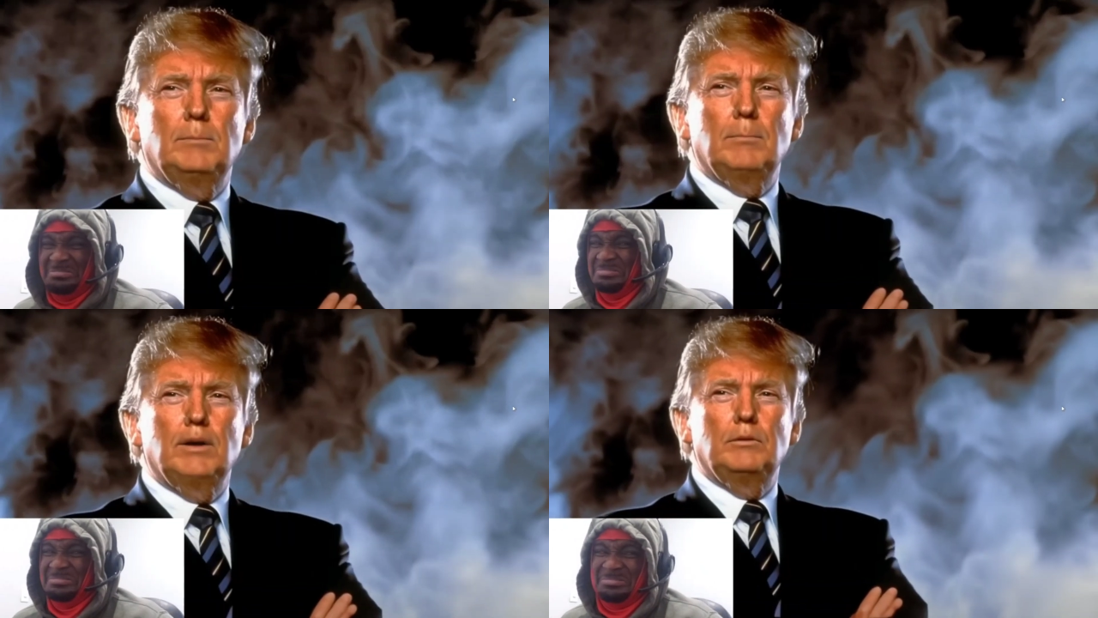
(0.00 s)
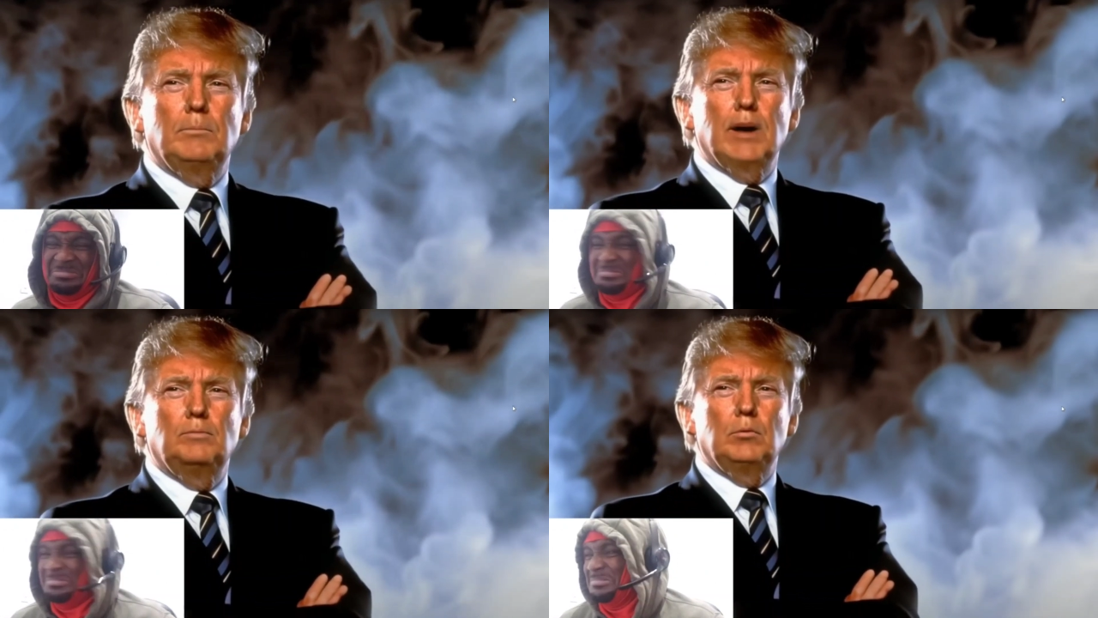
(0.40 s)
Speaker 1: ever
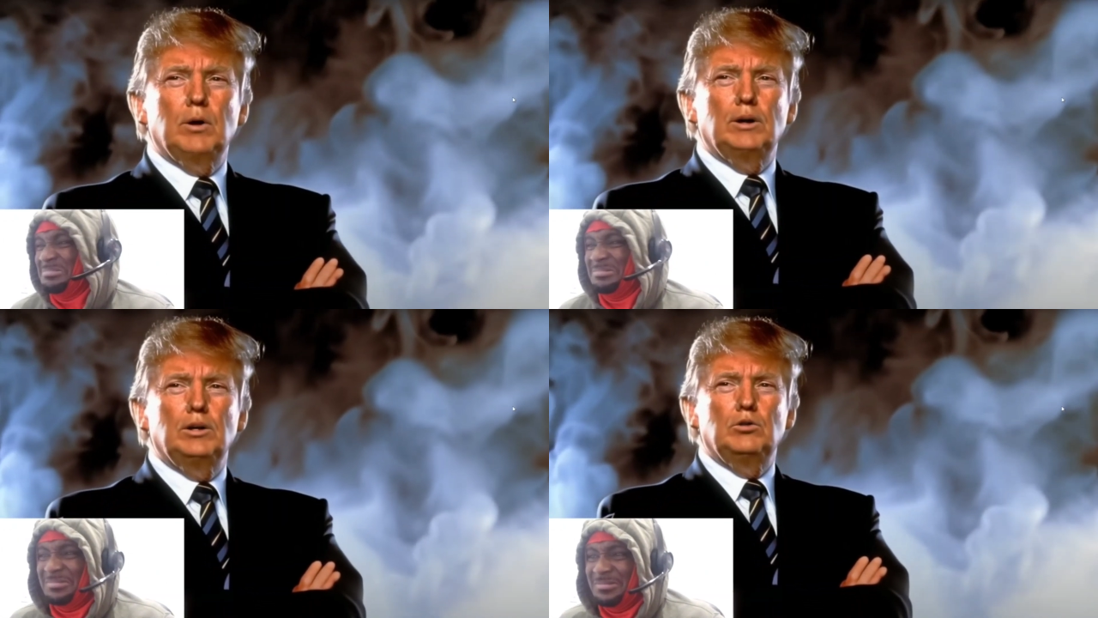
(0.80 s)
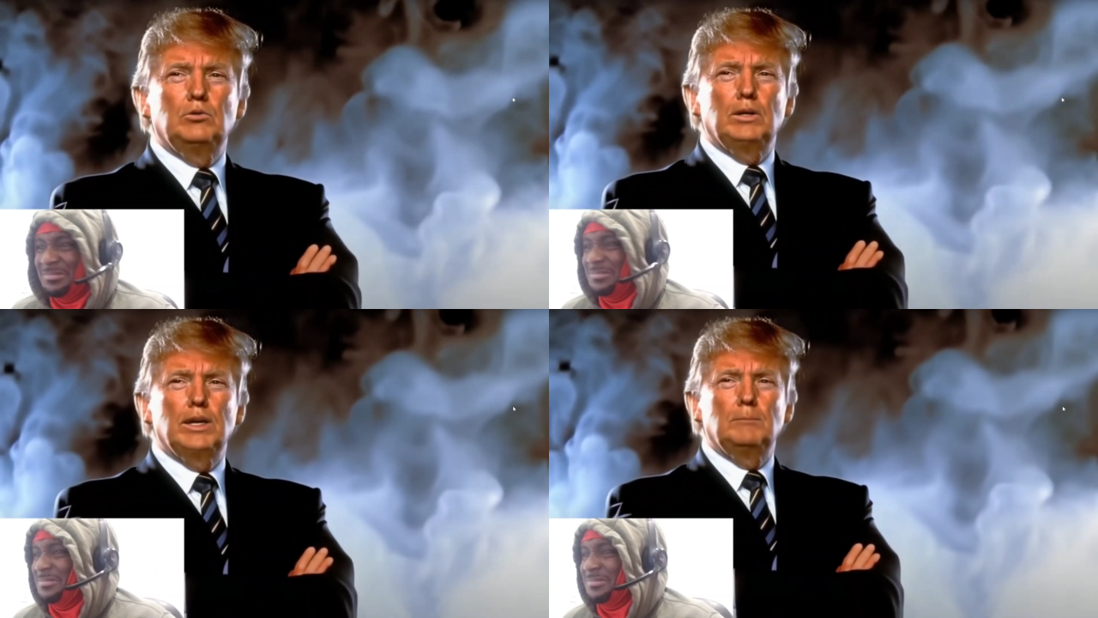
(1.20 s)
marijuana. You
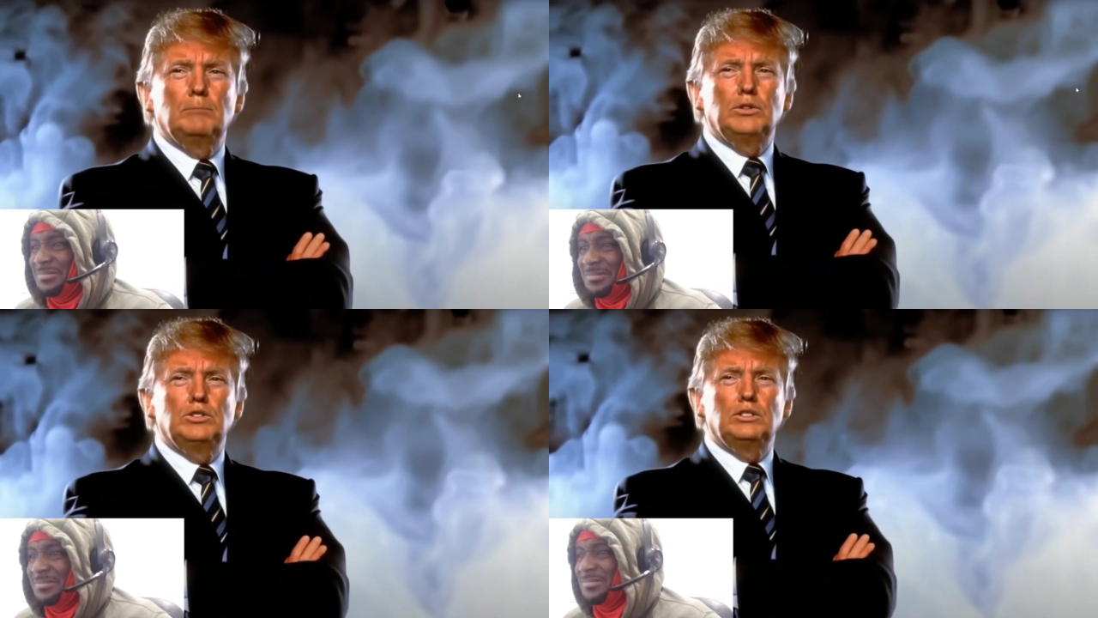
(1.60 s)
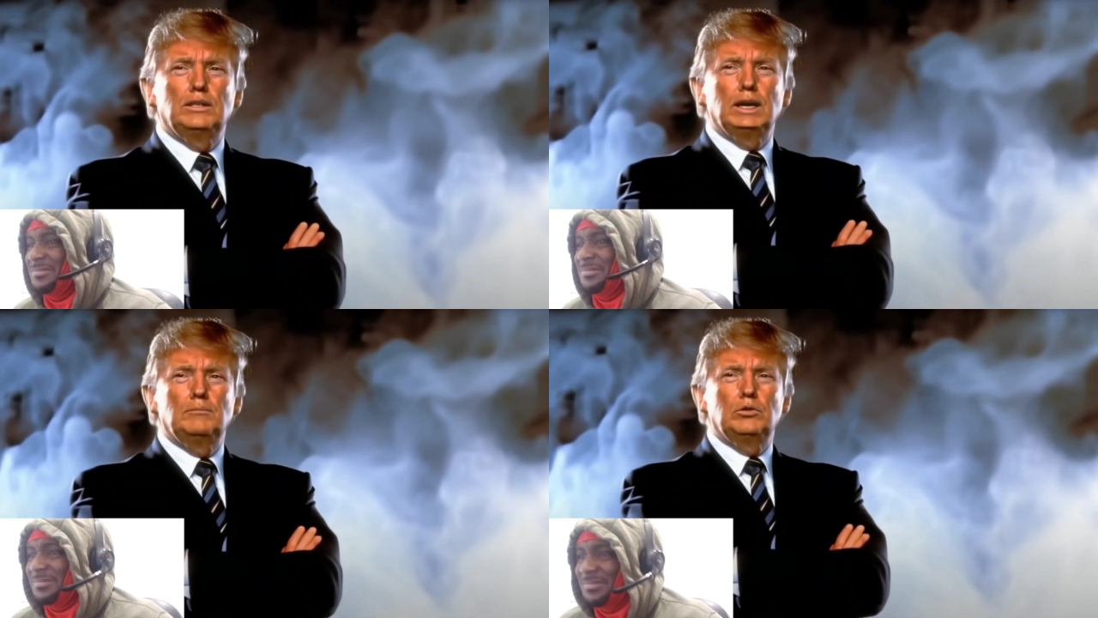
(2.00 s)
imprisoned
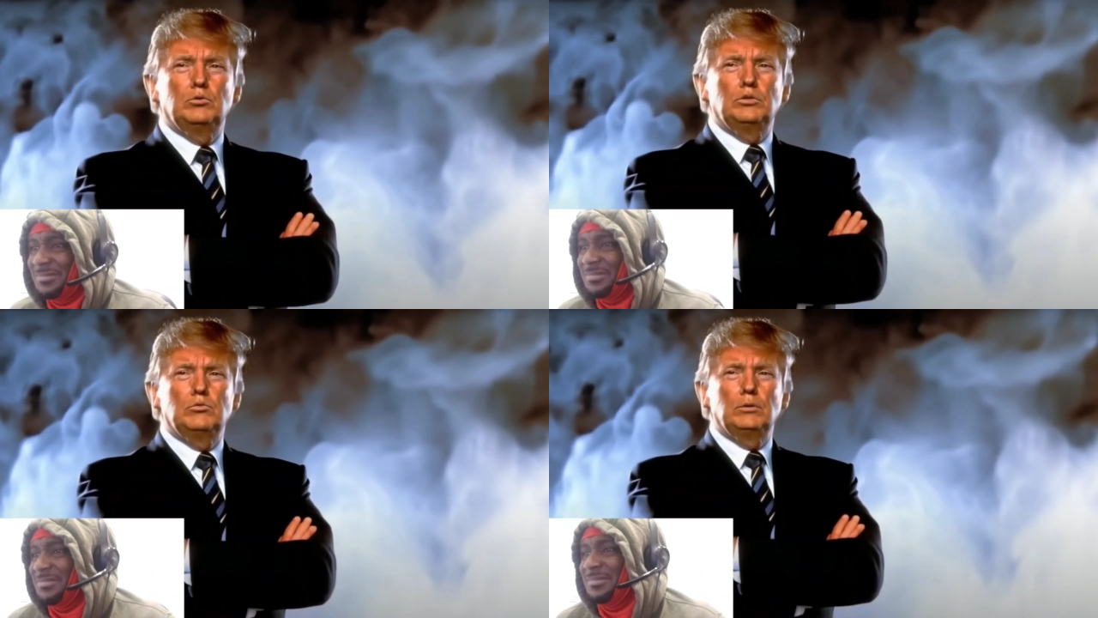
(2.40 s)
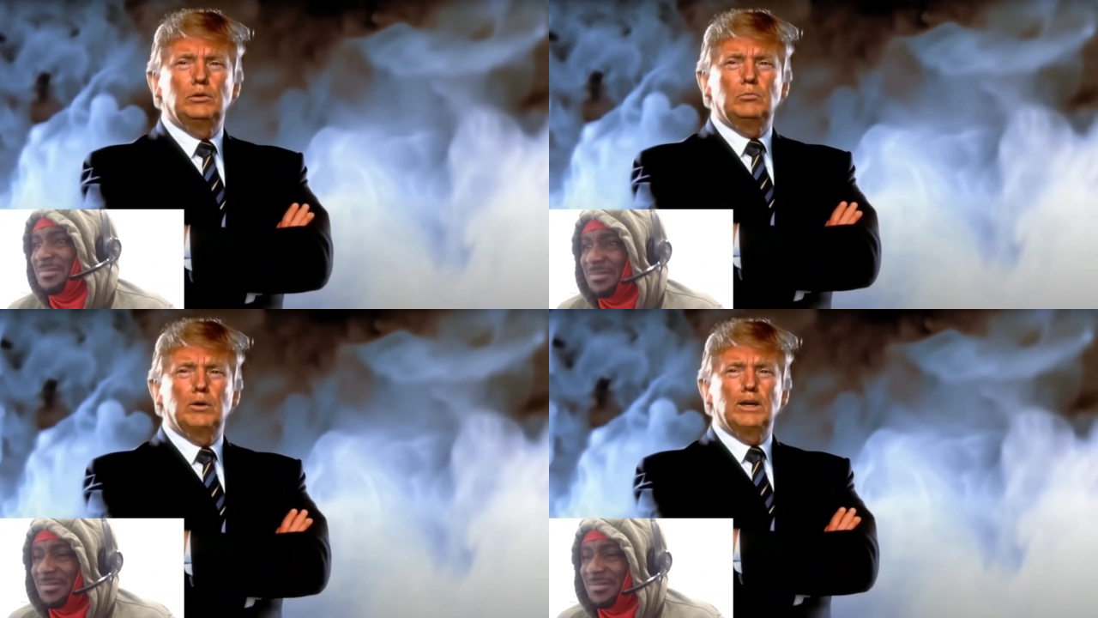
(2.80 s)
them. You were smoking
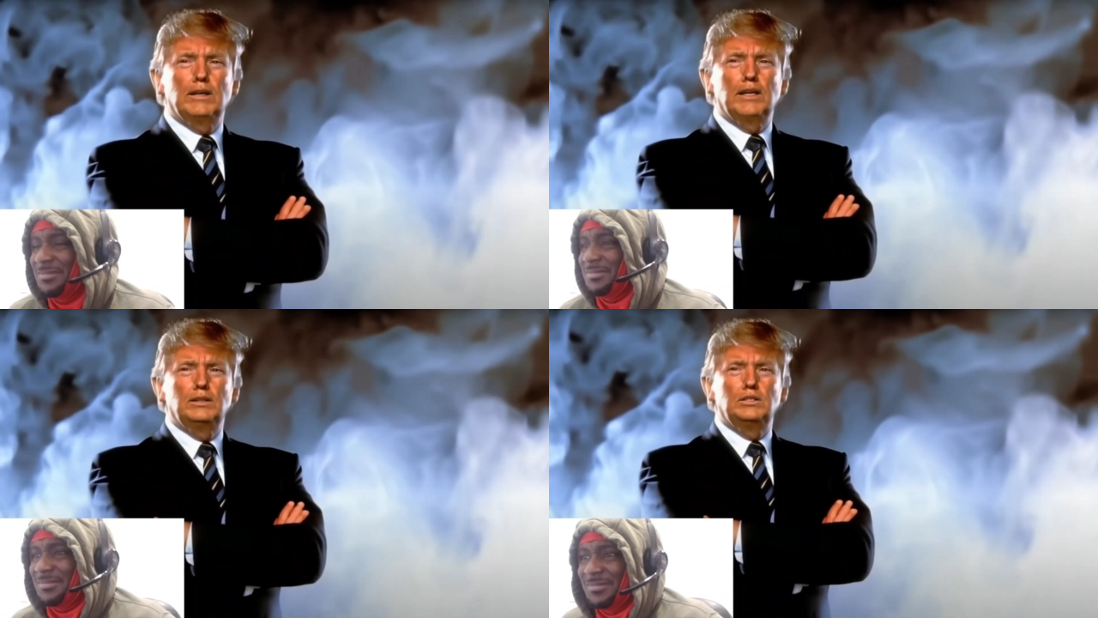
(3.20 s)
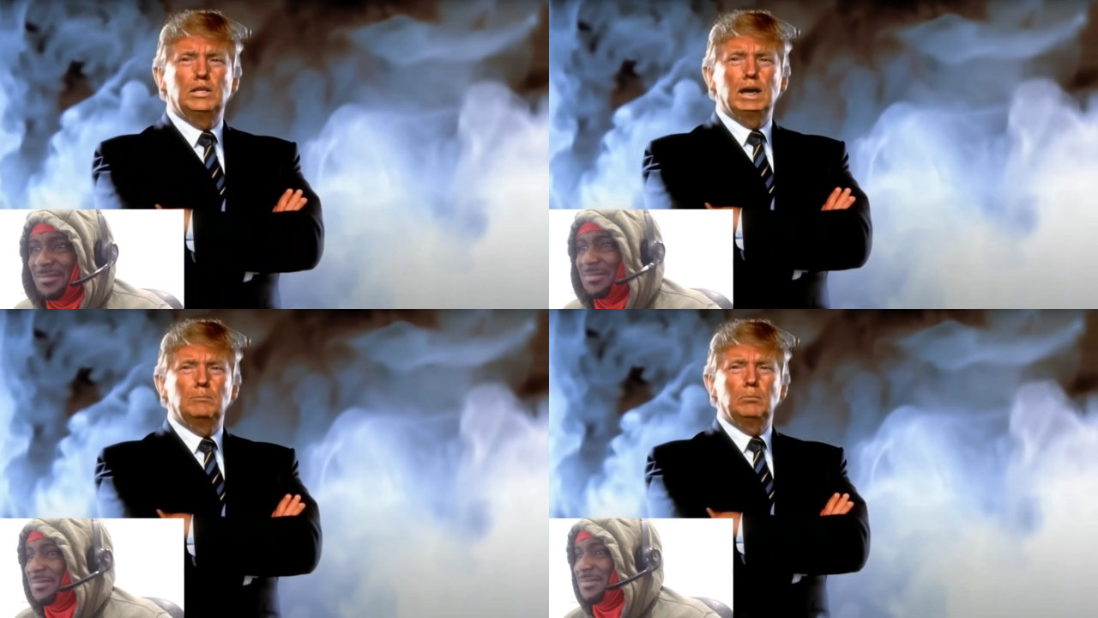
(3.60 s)
weed at the
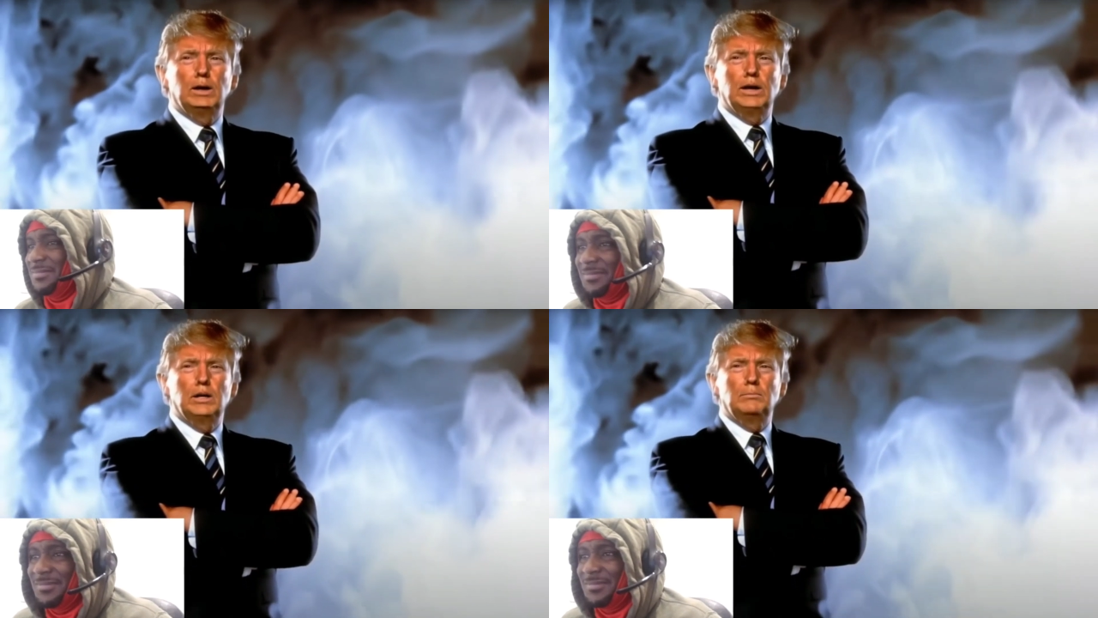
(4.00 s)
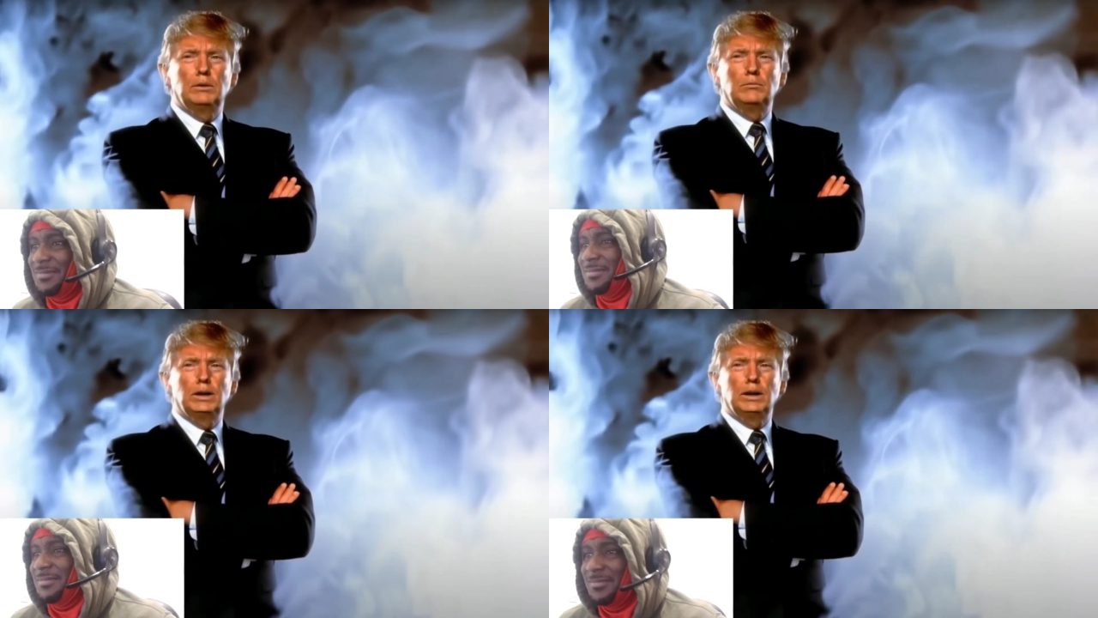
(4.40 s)
time. What a hypocrite.